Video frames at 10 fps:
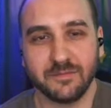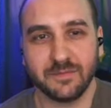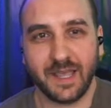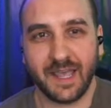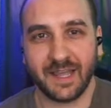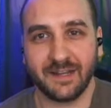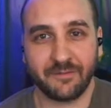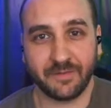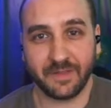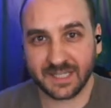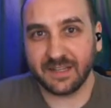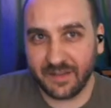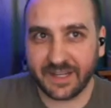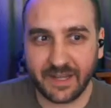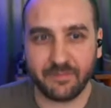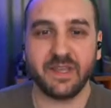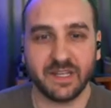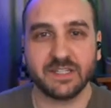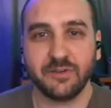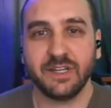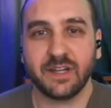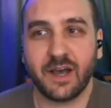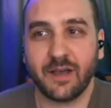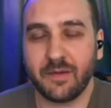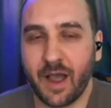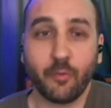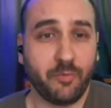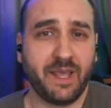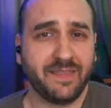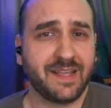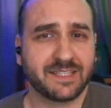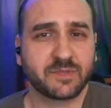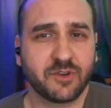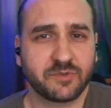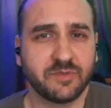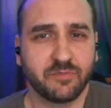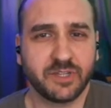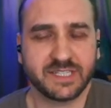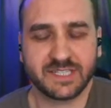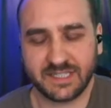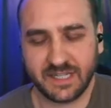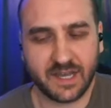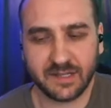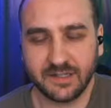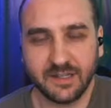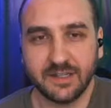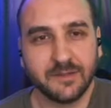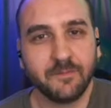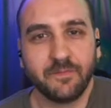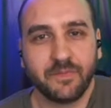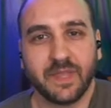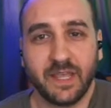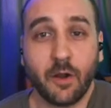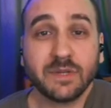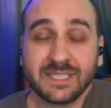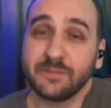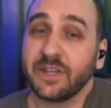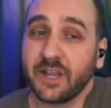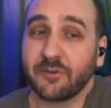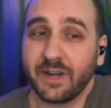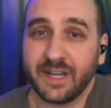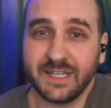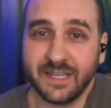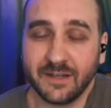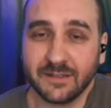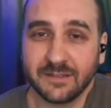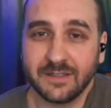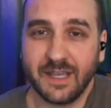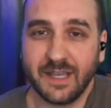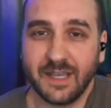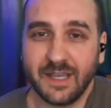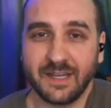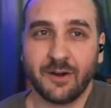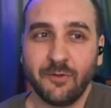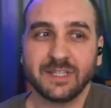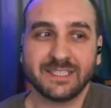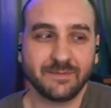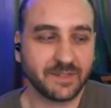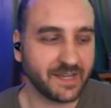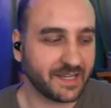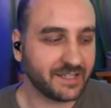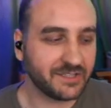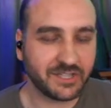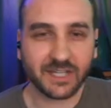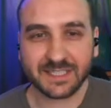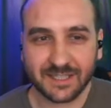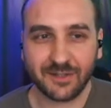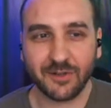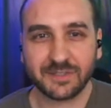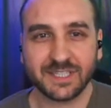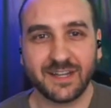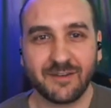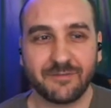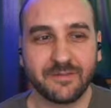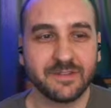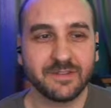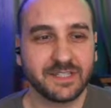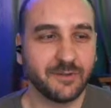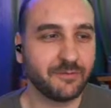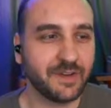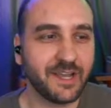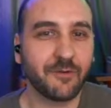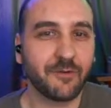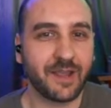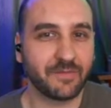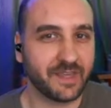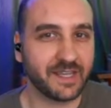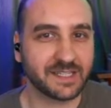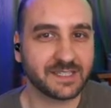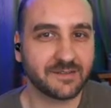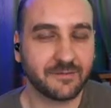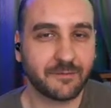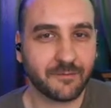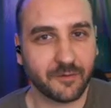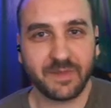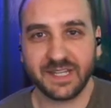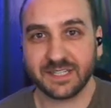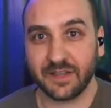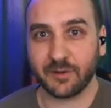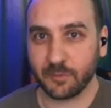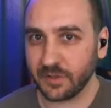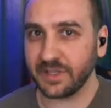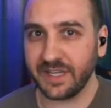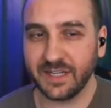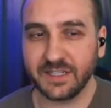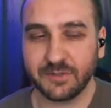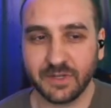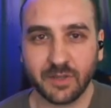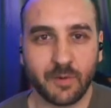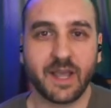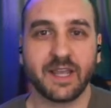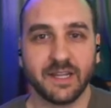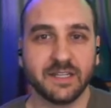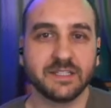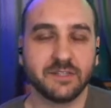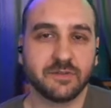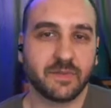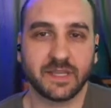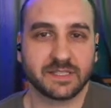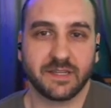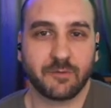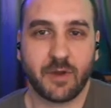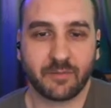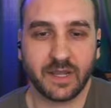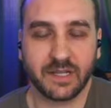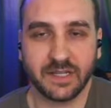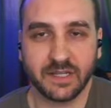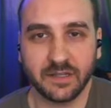And if this can like get me into it, I will pay that subscription, please. Yeah, it always seemed like a great idea, and it always seemed like just close enough to video game things for me to like really get into it the way I get into things like Rock Band and